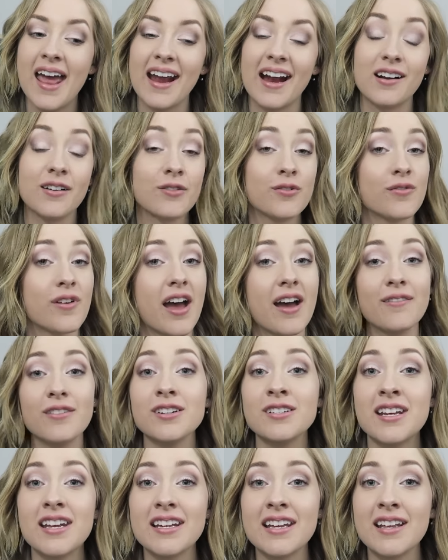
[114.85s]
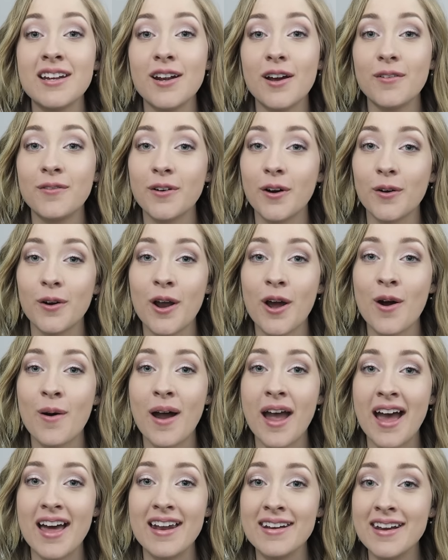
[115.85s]
And if you've ever taken a photo
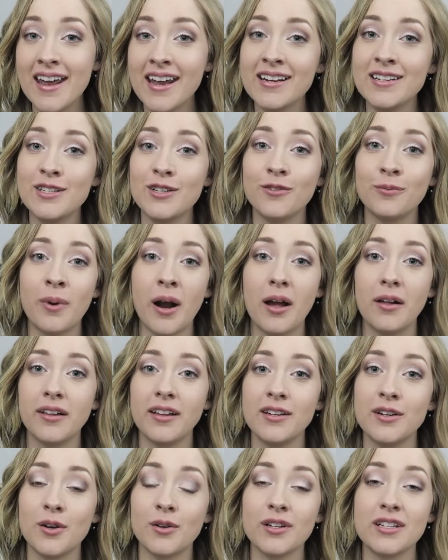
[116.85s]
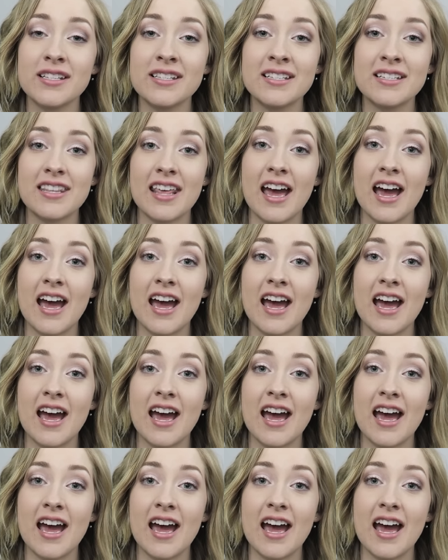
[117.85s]
at night, you've probably noticed